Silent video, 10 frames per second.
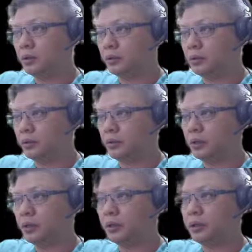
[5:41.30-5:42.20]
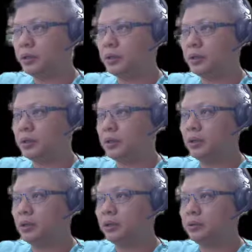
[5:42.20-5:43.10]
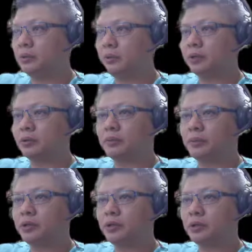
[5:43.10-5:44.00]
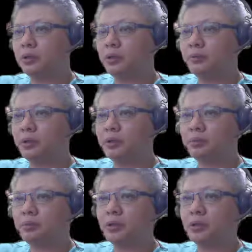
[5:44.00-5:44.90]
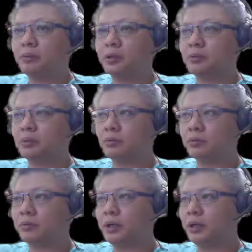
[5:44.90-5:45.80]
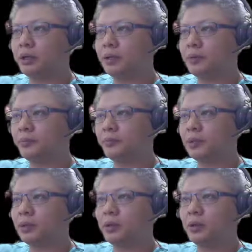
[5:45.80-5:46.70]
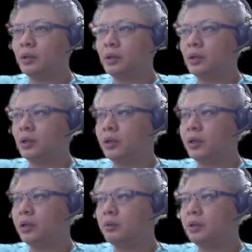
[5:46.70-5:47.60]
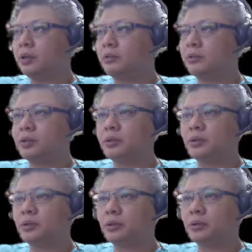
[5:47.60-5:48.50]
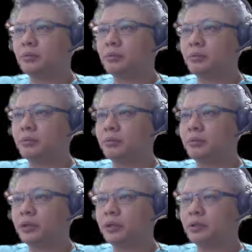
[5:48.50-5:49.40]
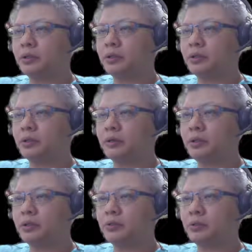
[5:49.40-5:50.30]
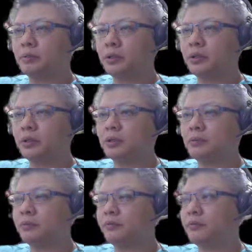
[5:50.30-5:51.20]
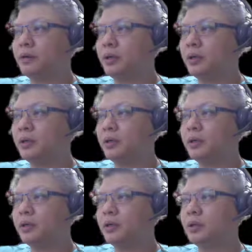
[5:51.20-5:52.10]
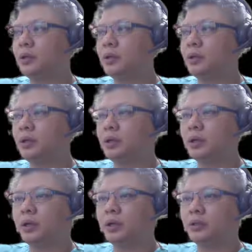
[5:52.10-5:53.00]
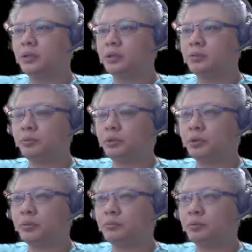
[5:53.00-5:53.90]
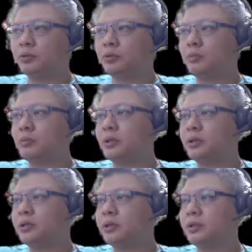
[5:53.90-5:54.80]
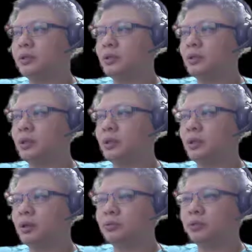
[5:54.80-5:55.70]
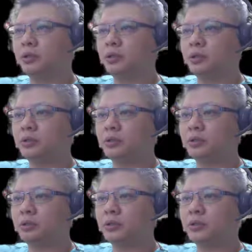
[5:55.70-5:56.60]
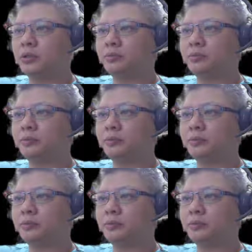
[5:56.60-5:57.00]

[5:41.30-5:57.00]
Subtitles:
Sorry. So back to the match. In the match, P9+1 was played. Black uses the chariot to command this rook file, and this would be the most commonly seen option in this situation.